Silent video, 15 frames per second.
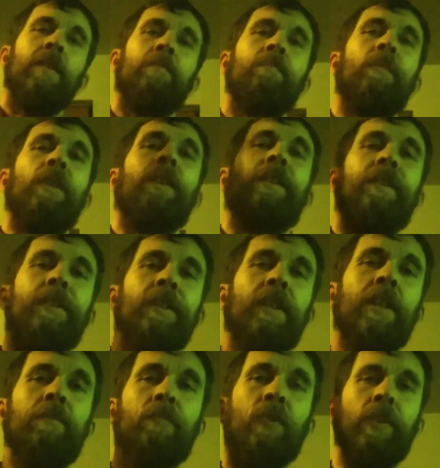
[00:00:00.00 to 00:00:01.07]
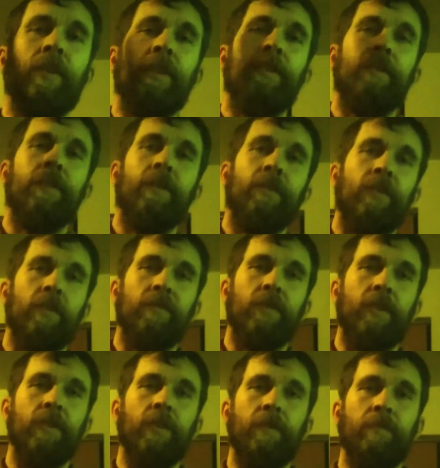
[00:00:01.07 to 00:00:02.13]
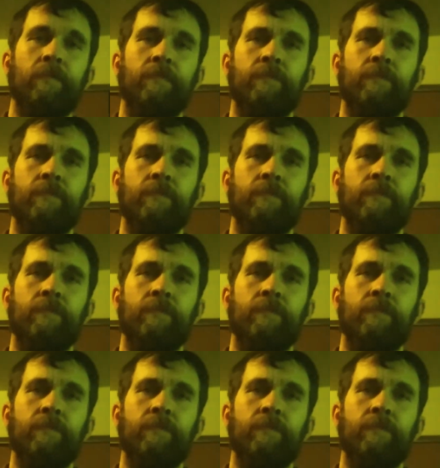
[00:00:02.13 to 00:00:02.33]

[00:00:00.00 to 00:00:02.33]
But it's not boiled linseed oil surface coating.